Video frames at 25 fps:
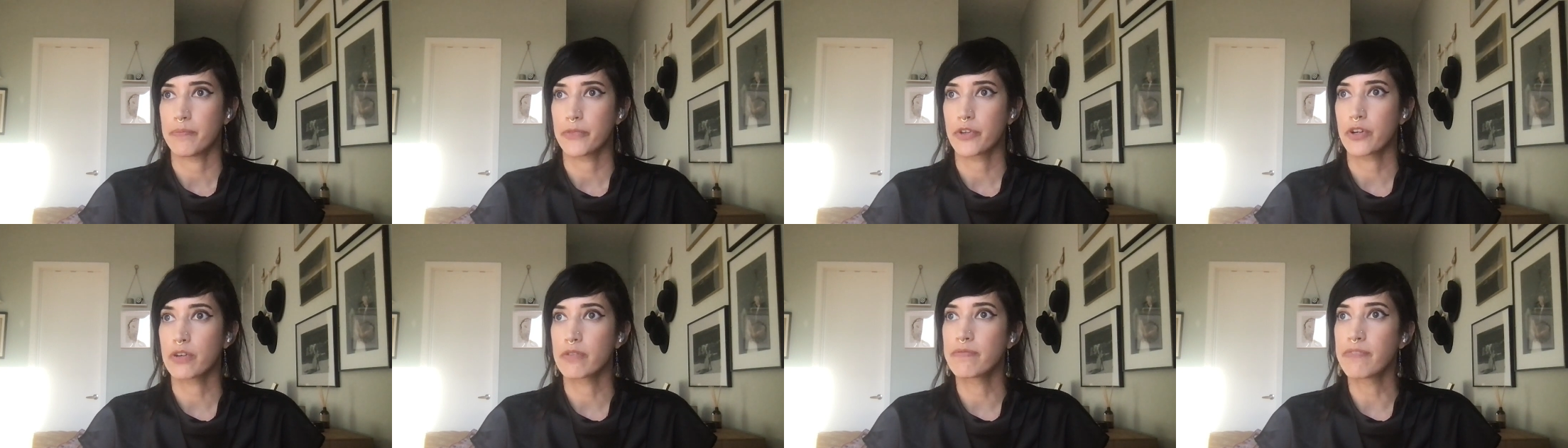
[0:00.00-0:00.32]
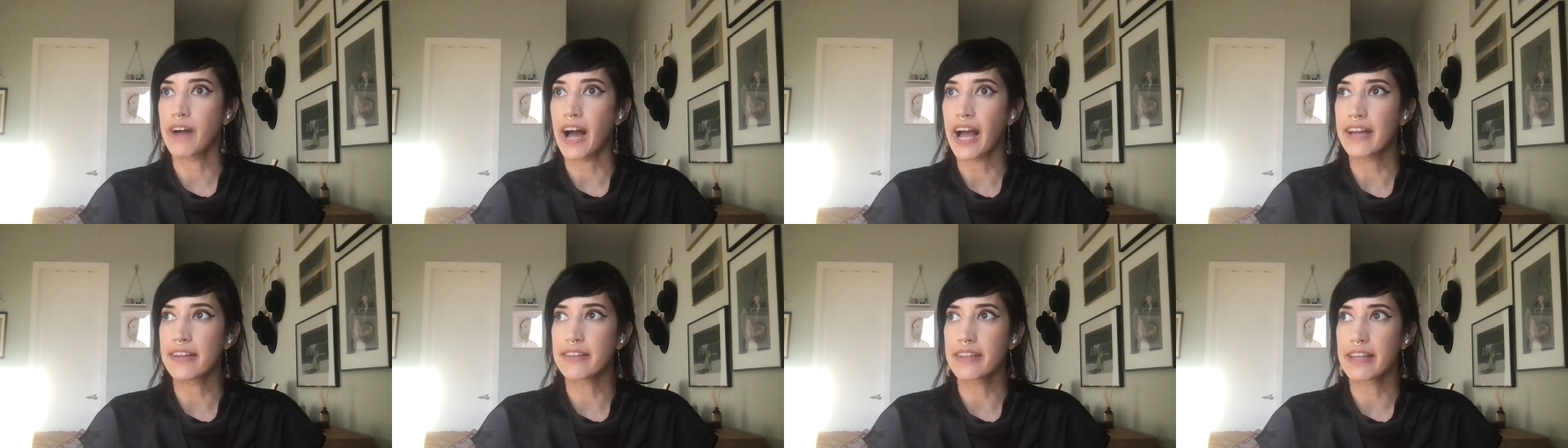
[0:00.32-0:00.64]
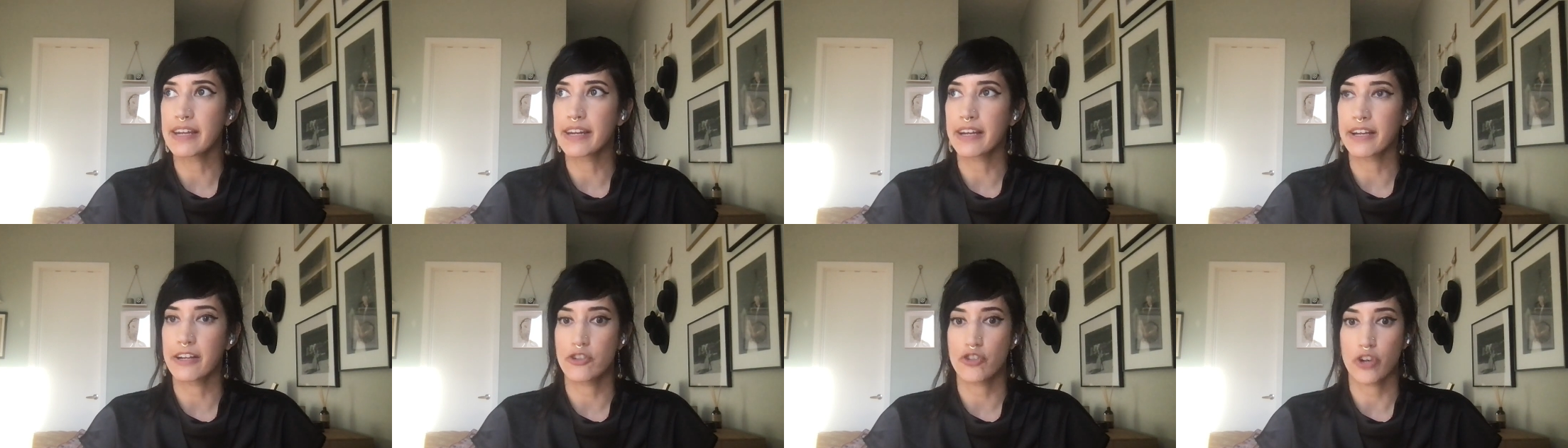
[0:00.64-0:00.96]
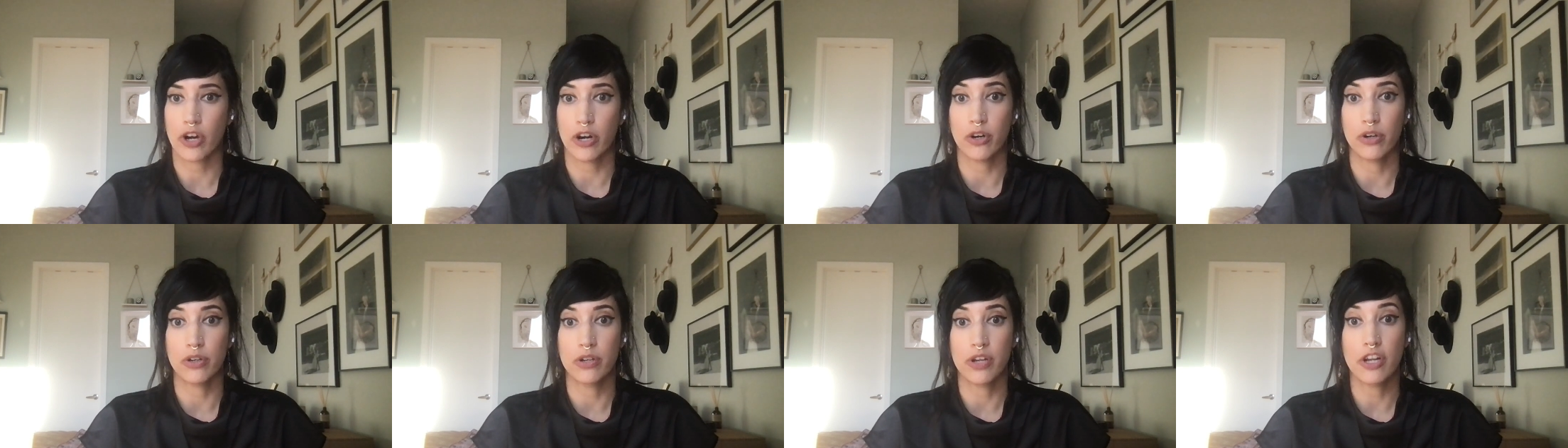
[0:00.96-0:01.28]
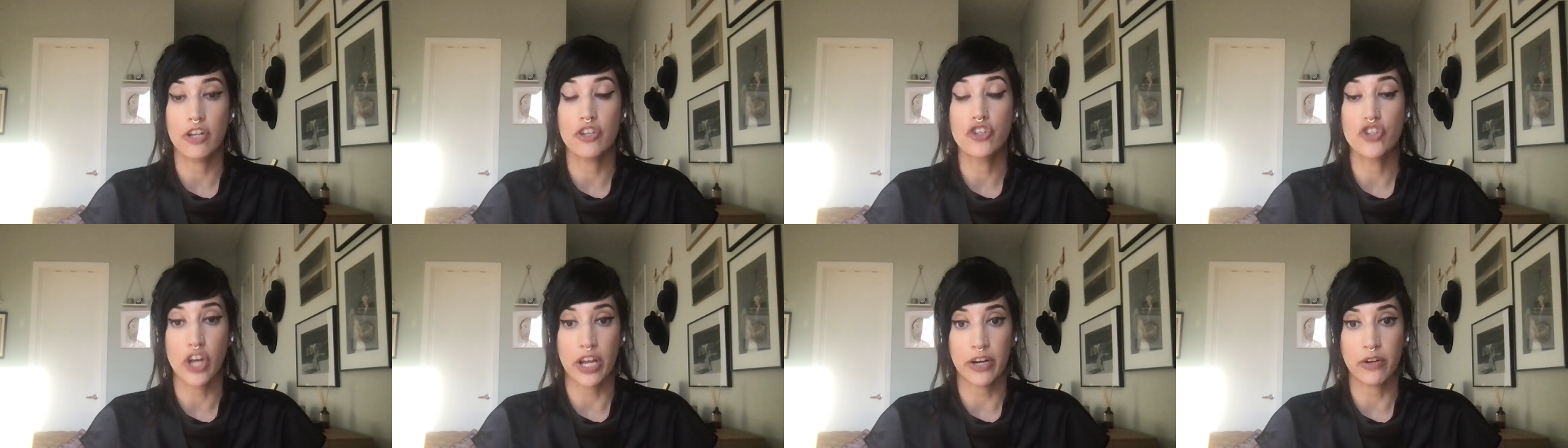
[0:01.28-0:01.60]
they're violating
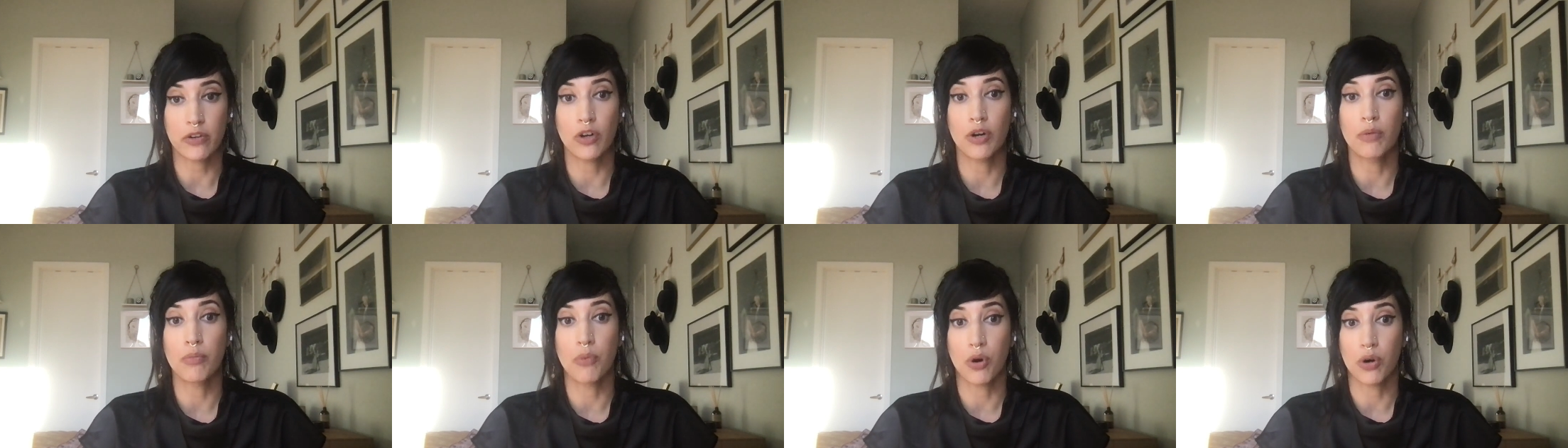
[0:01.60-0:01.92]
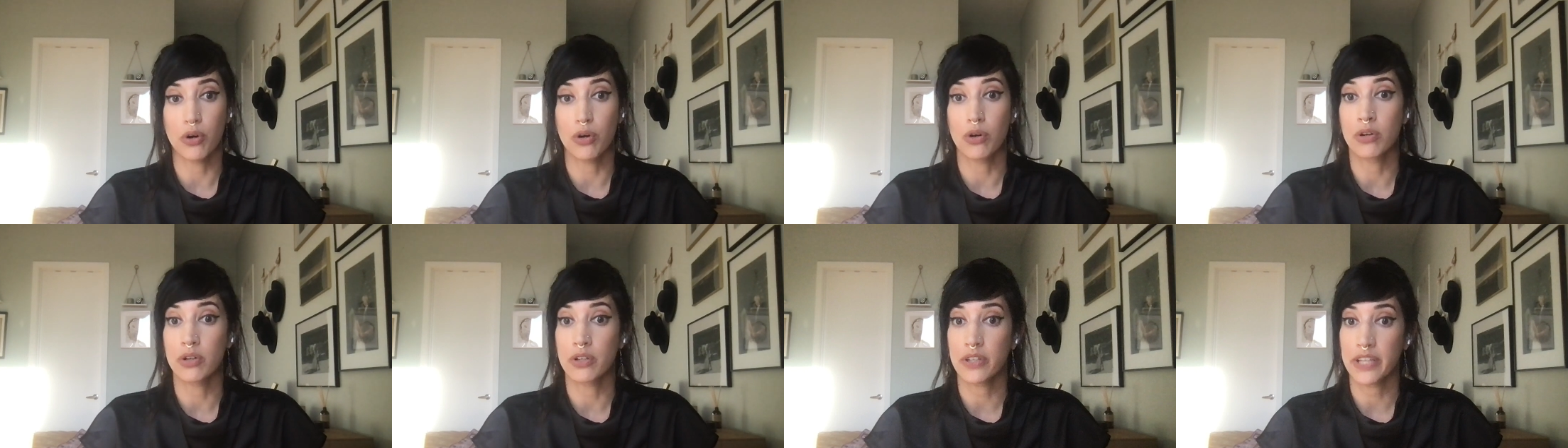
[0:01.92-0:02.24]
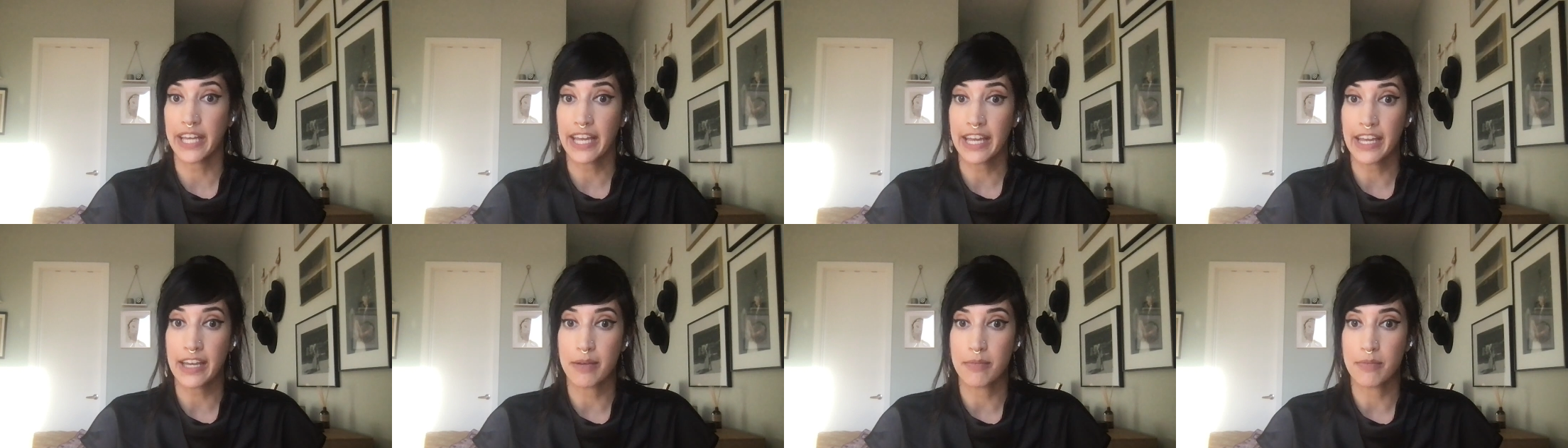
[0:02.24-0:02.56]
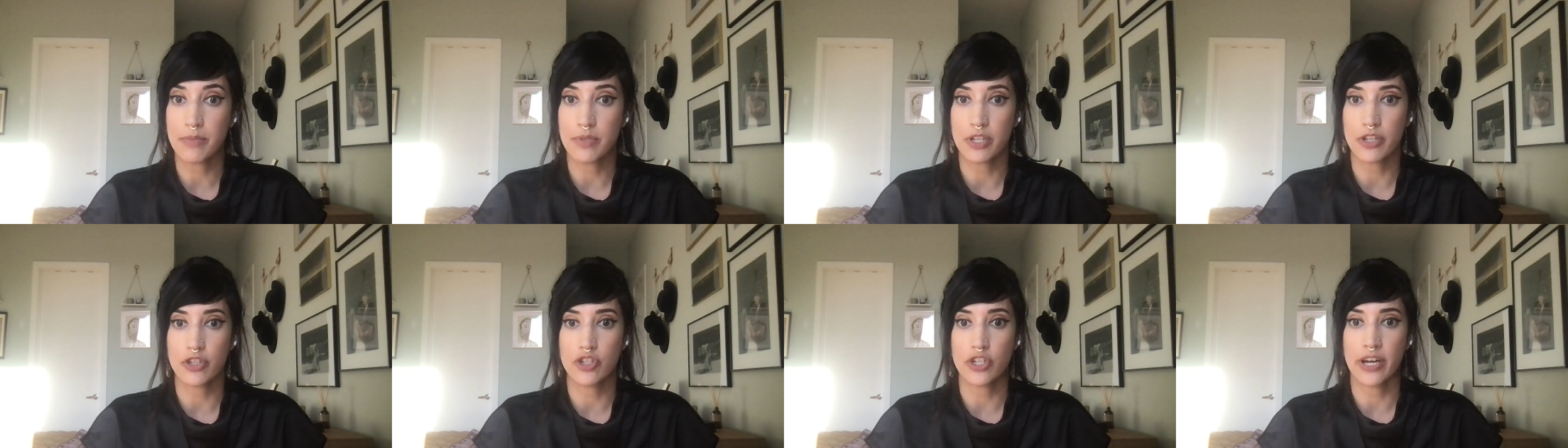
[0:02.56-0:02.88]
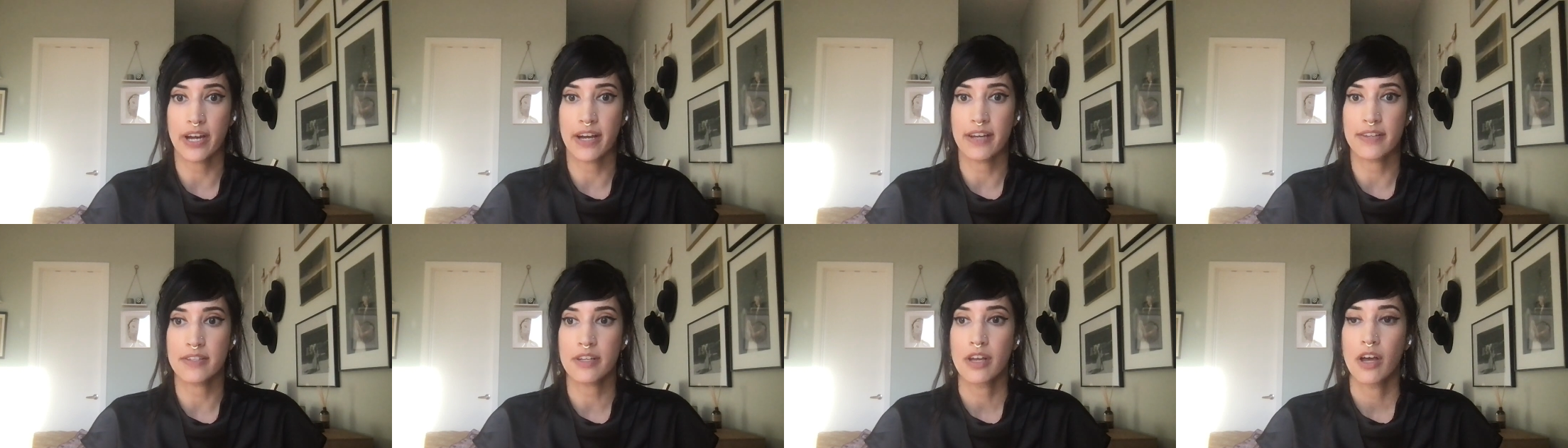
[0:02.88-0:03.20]
a general moral claim, such
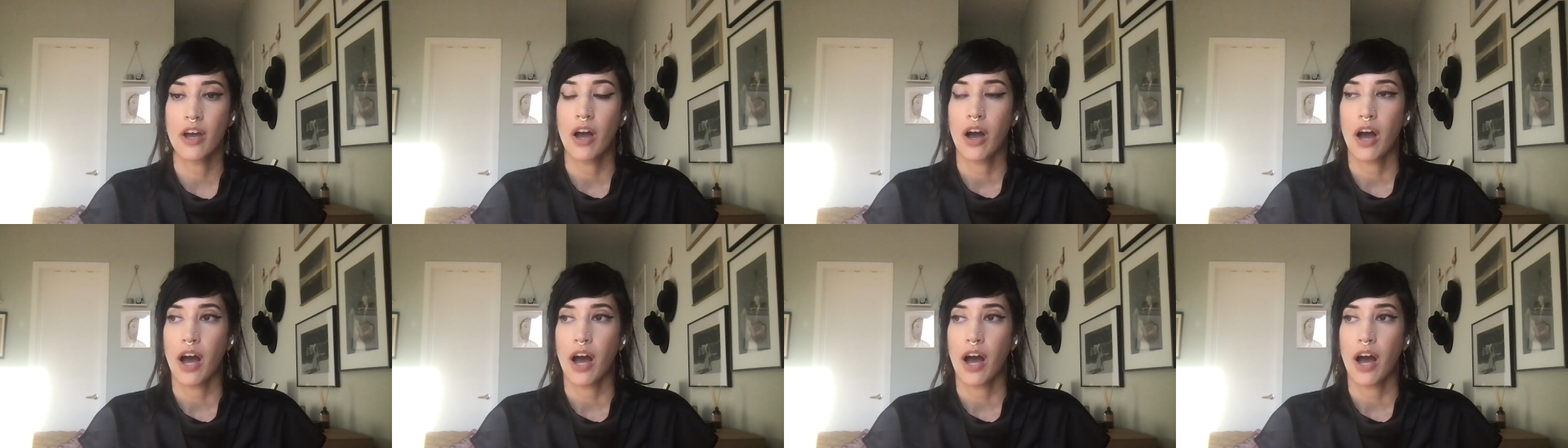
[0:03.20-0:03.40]
as,